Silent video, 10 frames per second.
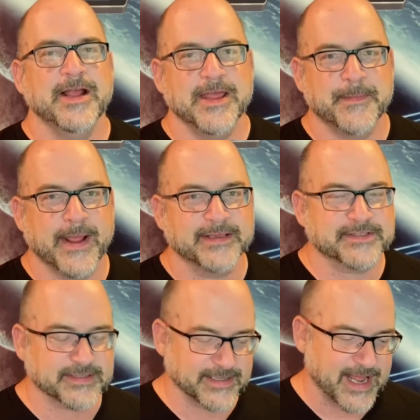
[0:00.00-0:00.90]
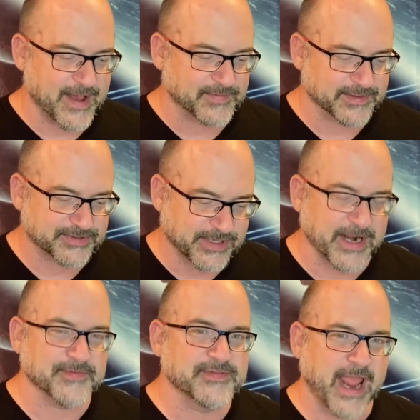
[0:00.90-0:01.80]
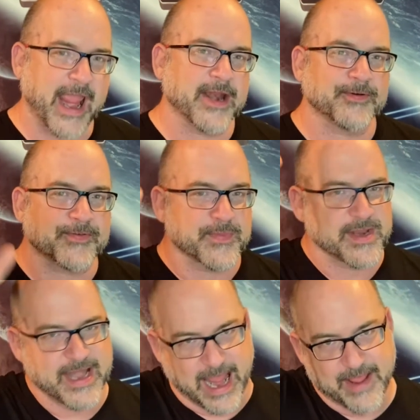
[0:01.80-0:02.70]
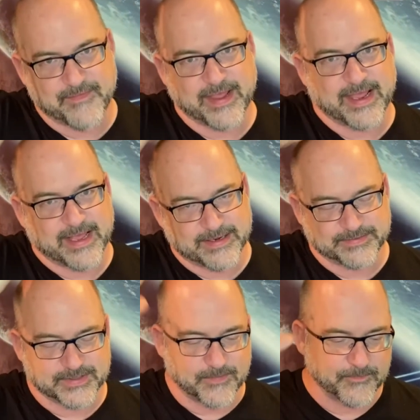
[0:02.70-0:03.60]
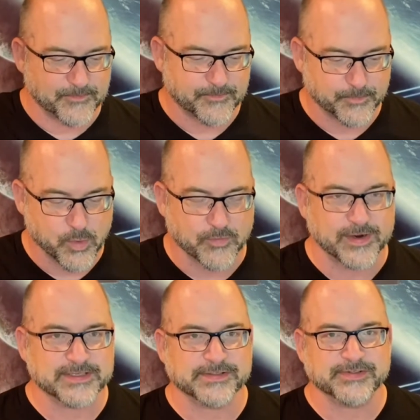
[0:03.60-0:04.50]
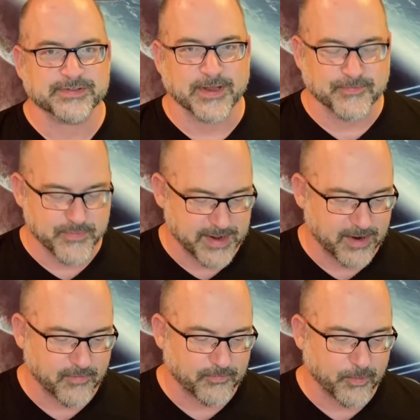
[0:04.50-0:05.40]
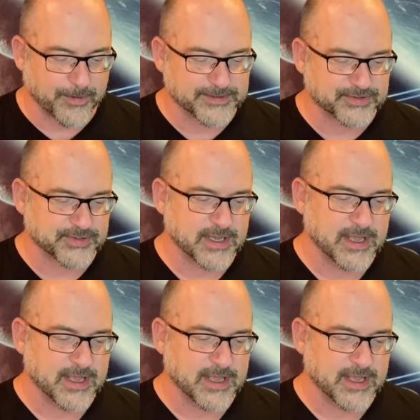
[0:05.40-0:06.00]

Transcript: They basically have a set of data from the Navy and some more recent stuff from the Air Force,